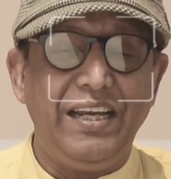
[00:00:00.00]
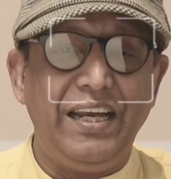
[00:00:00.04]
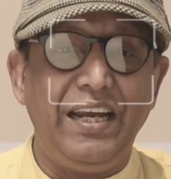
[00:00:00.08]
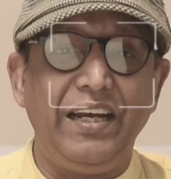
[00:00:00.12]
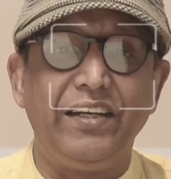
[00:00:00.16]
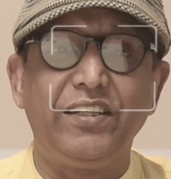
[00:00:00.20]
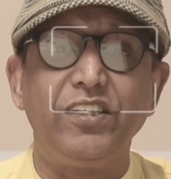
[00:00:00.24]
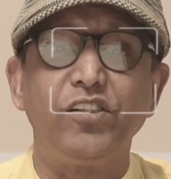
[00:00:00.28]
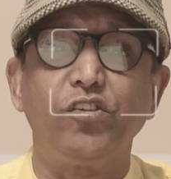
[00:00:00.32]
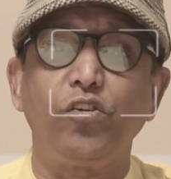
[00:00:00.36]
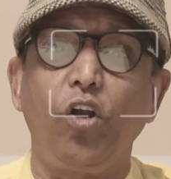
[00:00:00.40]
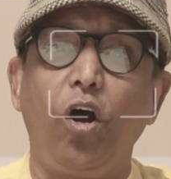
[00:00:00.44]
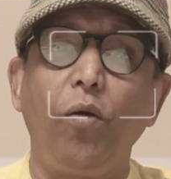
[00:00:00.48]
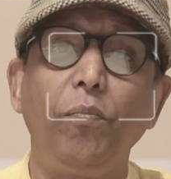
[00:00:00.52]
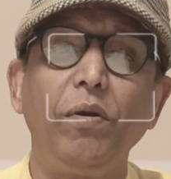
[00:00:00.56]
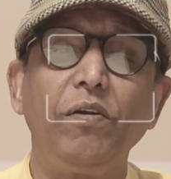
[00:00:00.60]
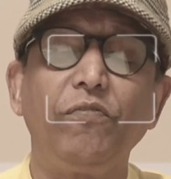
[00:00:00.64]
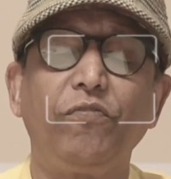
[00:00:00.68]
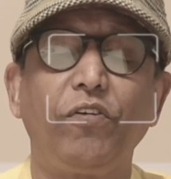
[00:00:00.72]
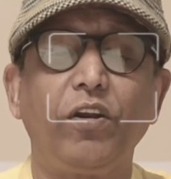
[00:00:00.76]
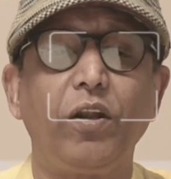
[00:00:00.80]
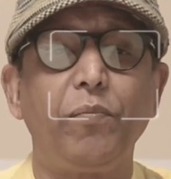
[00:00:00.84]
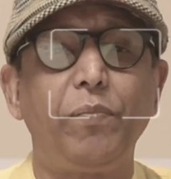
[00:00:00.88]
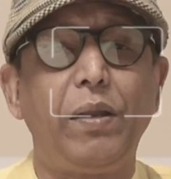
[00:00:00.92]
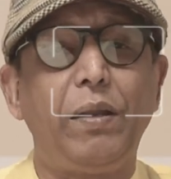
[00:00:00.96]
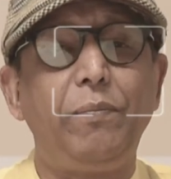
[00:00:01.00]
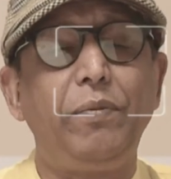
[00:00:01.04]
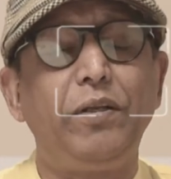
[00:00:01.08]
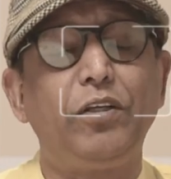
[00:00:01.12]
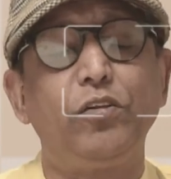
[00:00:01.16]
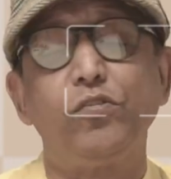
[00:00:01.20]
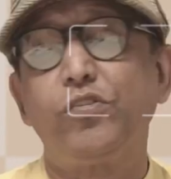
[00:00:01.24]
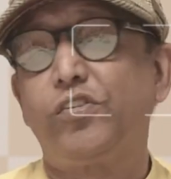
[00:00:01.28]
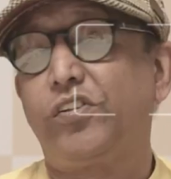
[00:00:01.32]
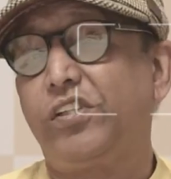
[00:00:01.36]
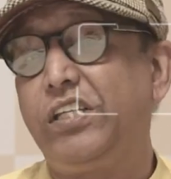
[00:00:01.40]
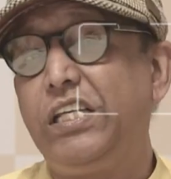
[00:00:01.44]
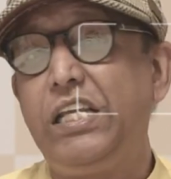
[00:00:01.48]
It is normal for a baby
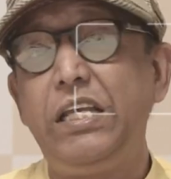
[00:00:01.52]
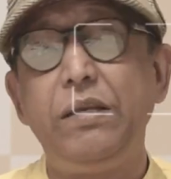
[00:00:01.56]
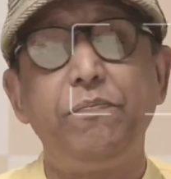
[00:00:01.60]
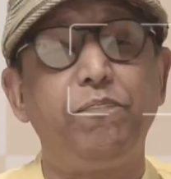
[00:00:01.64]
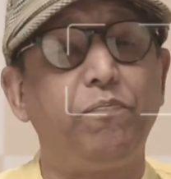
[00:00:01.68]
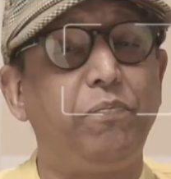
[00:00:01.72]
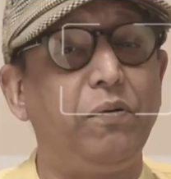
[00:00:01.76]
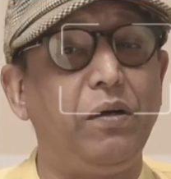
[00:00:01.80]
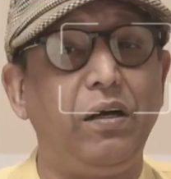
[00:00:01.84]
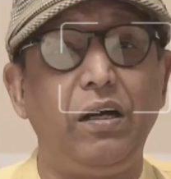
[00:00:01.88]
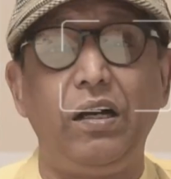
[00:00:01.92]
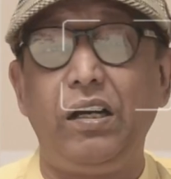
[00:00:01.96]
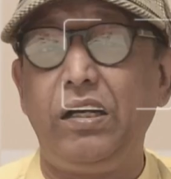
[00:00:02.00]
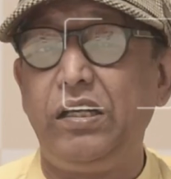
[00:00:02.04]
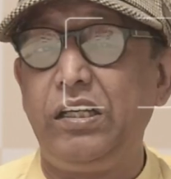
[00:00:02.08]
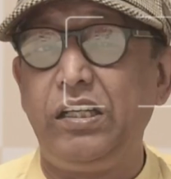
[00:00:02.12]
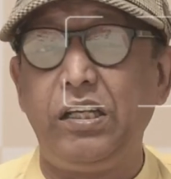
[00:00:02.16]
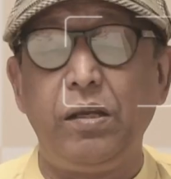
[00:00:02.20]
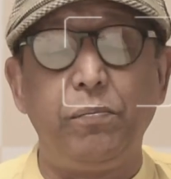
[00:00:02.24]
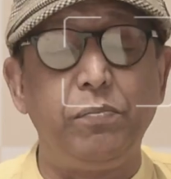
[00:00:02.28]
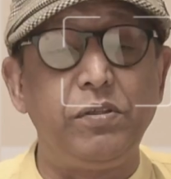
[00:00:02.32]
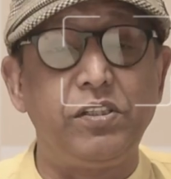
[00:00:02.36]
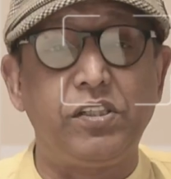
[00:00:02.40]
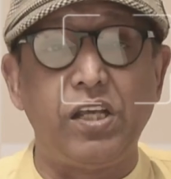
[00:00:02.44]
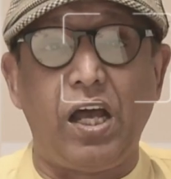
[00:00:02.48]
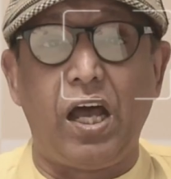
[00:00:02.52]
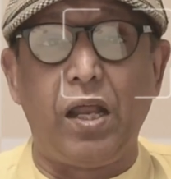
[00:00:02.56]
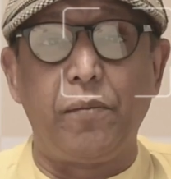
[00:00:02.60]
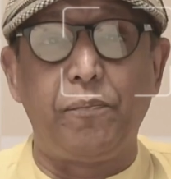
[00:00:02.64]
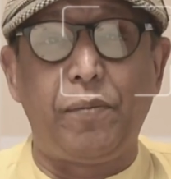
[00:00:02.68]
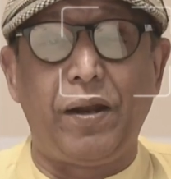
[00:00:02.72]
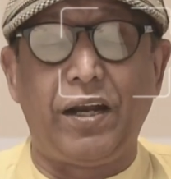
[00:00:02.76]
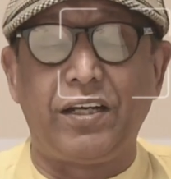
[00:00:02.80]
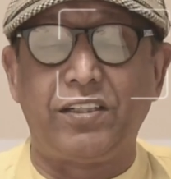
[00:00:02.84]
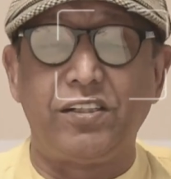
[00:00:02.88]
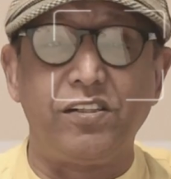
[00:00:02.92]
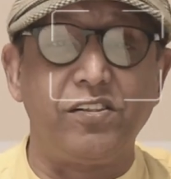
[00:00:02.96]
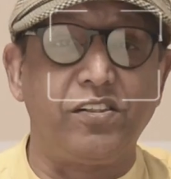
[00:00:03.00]
to sleep in a bizarre
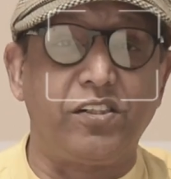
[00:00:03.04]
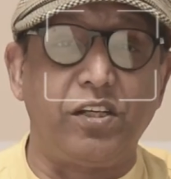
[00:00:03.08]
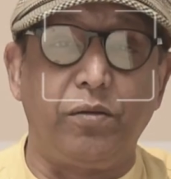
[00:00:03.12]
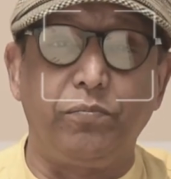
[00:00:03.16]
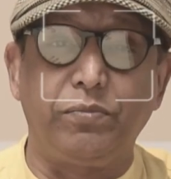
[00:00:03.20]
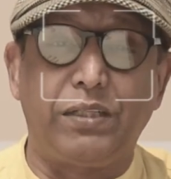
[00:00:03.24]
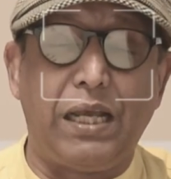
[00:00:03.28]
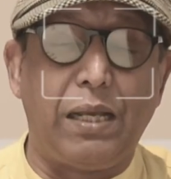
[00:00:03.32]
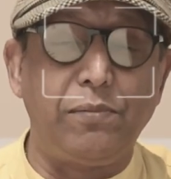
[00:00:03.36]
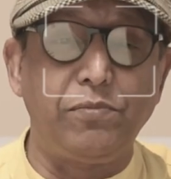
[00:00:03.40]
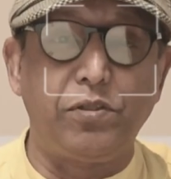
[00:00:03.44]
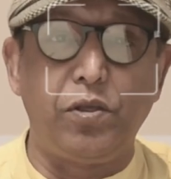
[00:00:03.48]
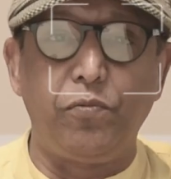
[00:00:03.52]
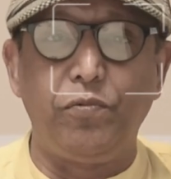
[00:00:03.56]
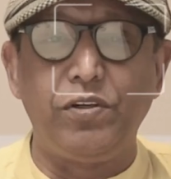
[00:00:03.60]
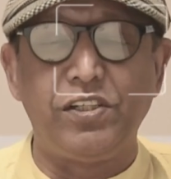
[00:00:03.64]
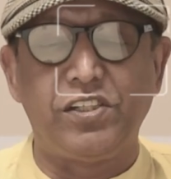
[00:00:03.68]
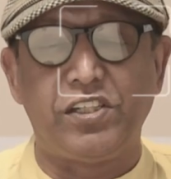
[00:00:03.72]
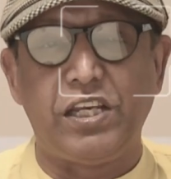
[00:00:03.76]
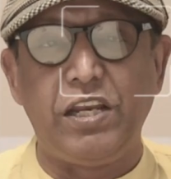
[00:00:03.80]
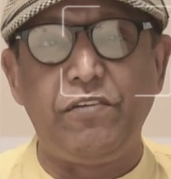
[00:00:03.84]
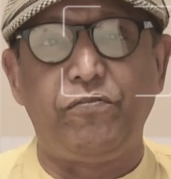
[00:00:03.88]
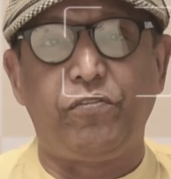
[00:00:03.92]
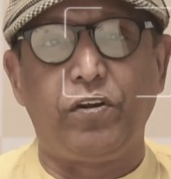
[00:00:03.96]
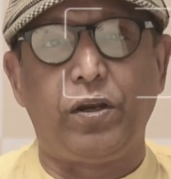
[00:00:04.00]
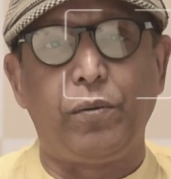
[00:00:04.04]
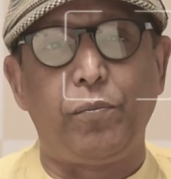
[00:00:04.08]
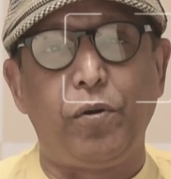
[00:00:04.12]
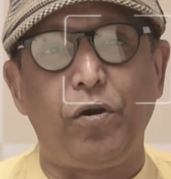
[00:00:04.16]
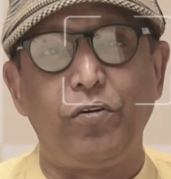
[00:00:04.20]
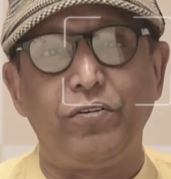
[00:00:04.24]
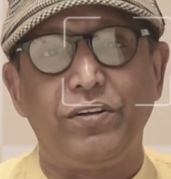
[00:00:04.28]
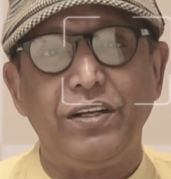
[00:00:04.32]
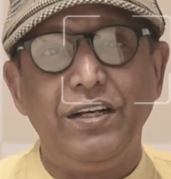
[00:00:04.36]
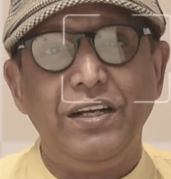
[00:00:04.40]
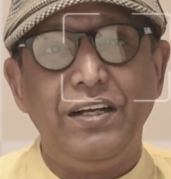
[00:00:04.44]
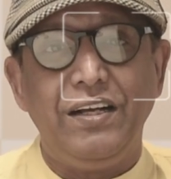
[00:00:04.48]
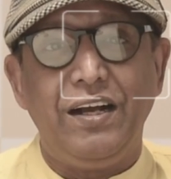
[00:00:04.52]
pattern. Sometimes they will sleep for
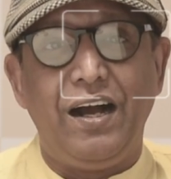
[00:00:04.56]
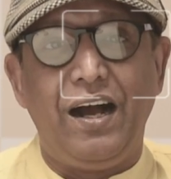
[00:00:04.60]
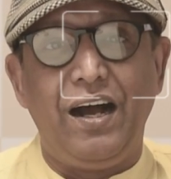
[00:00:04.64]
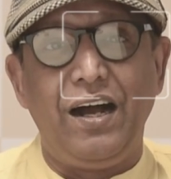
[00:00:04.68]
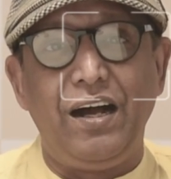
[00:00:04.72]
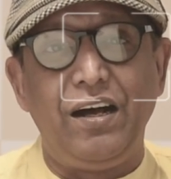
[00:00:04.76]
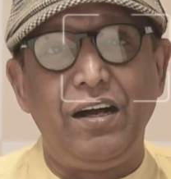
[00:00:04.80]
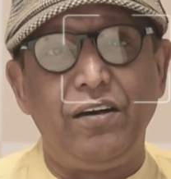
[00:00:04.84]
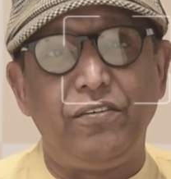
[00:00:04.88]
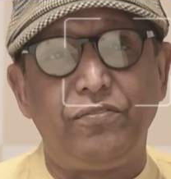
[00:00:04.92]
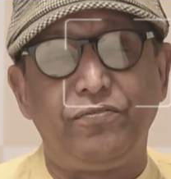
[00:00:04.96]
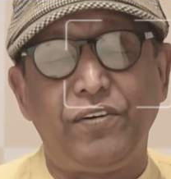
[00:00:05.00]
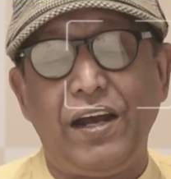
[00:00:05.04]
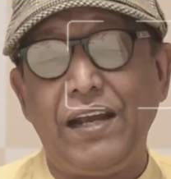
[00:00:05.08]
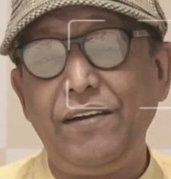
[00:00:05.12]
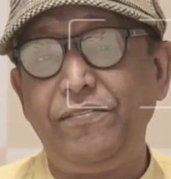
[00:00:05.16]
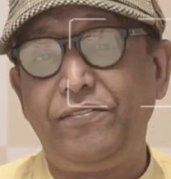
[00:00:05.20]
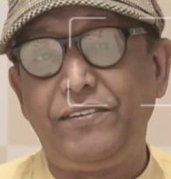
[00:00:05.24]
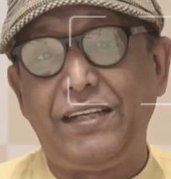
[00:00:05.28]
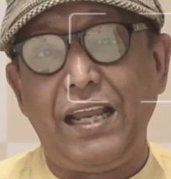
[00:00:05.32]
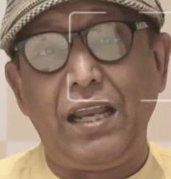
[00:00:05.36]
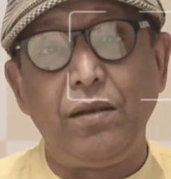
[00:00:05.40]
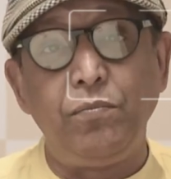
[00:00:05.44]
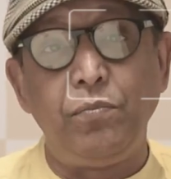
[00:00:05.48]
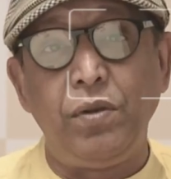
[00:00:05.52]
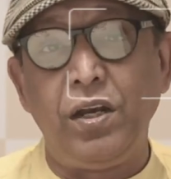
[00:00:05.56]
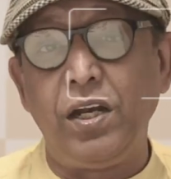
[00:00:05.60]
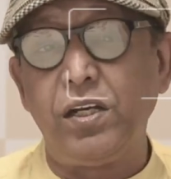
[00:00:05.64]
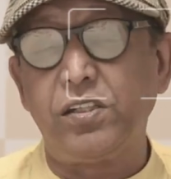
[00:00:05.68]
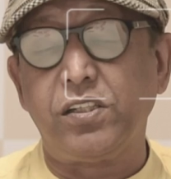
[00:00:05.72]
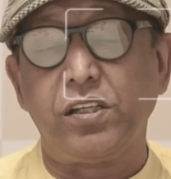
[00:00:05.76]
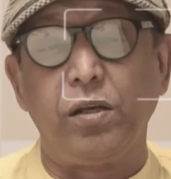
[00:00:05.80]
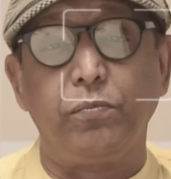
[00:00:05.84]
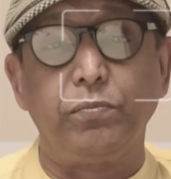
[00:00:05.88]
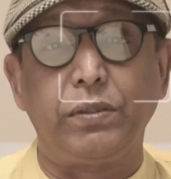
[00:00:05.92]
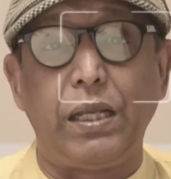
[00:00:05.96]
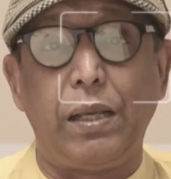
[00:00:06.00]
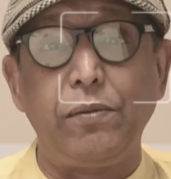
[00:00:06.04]
about 5-10 minutes,
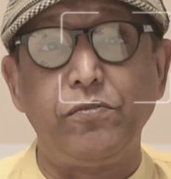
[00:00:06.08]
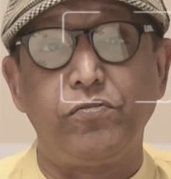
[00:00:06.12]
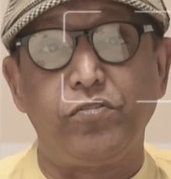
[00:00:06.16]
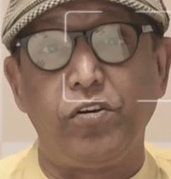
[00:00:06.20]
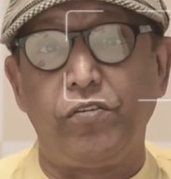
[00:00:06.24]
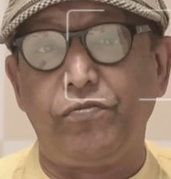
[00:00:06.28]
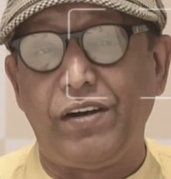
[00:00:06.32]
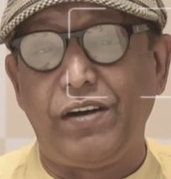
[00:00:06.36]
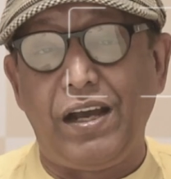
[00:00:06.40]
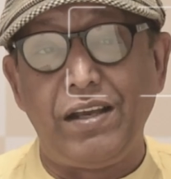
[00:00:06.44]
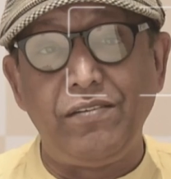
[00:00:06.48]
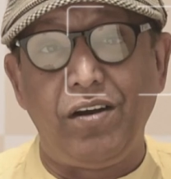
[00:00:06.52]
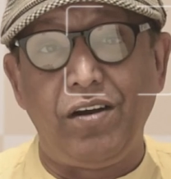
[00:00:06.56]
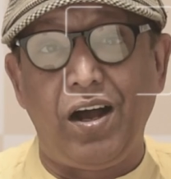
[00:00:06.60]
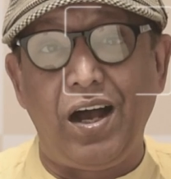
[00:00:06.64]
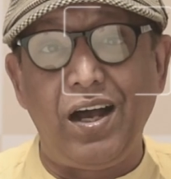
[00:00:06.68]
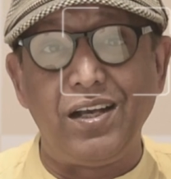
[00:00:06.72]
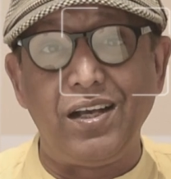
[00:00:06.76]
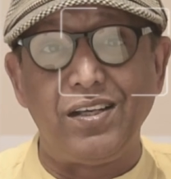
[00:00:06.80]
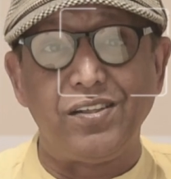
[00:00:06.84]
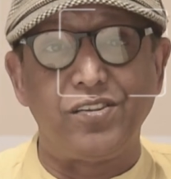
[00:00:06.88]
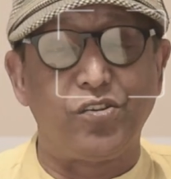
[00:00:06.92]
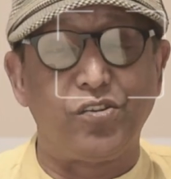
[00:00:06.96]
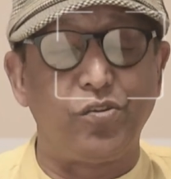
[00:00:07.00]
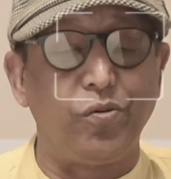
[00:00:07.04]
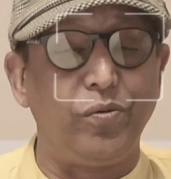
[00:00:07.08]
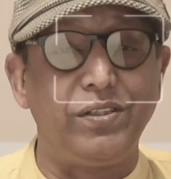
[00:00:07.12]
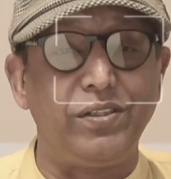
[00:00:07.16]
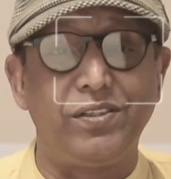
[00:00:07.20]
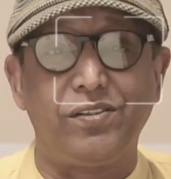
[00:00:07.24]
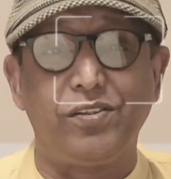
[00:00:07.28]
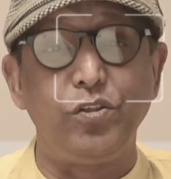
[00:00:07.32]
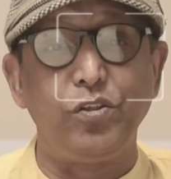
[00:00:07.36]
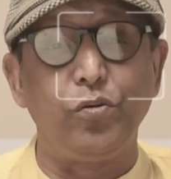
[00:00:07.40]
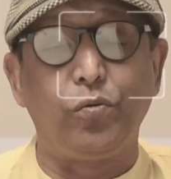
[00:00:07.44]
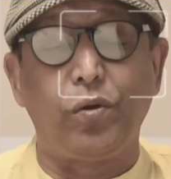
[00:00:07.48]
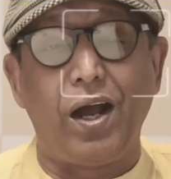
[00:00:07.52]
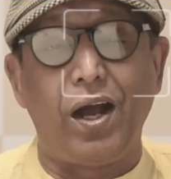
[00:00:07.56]
sometimes for 5 hours. So
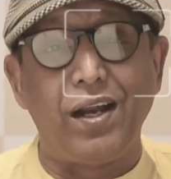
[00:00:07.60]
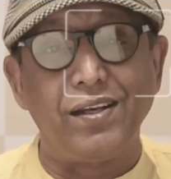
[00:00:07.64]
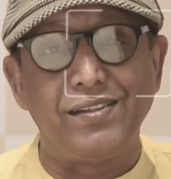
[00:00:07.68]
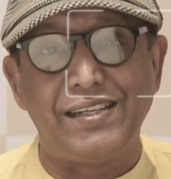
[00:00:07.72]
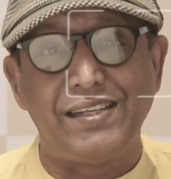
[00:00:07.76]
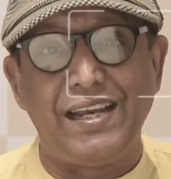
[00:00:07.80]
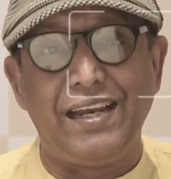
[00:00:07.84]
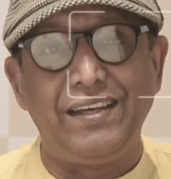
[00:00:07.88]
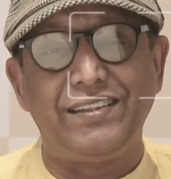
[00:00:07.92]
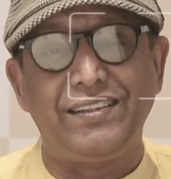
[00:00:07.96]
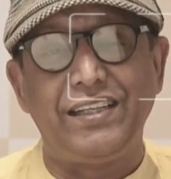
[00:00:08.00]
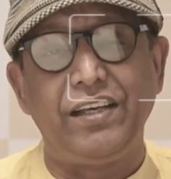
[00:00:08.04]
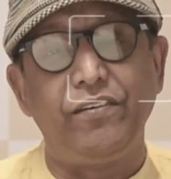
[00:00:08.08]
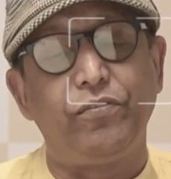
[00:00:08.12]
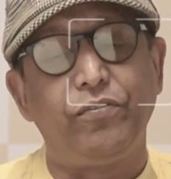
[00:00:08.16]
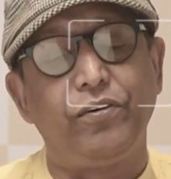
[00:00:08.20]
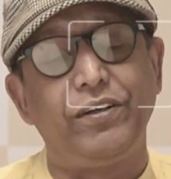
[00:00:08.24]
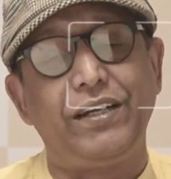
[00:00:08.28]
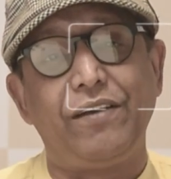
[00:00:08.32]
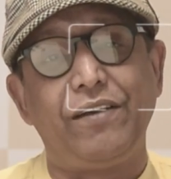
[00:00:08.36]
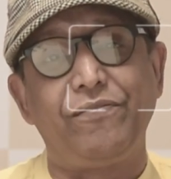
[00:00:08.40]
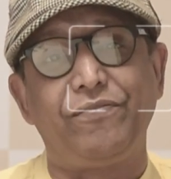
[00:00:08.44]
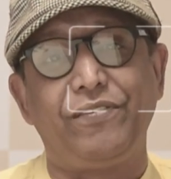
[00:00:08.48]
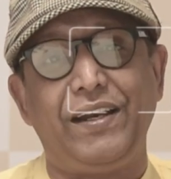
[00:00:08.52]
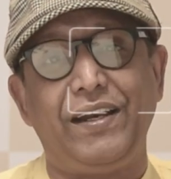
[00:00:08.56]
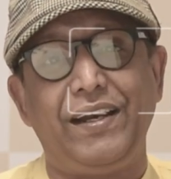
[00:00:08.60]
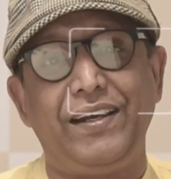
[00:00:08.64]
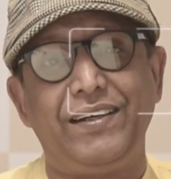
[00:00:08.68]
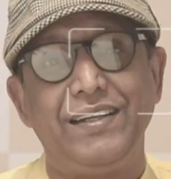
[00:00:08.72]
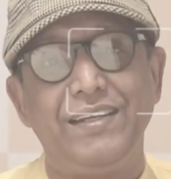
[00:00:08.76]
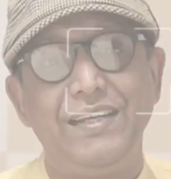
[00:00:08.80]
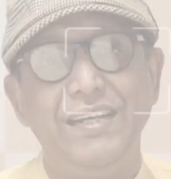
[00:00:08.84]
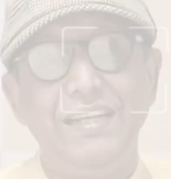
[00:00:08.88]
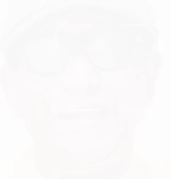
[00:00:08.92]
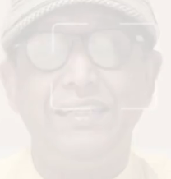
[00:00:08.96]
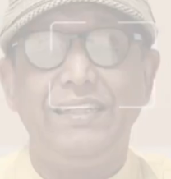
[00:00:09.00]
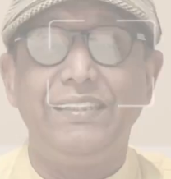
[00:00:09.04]
you can't say anything for definite.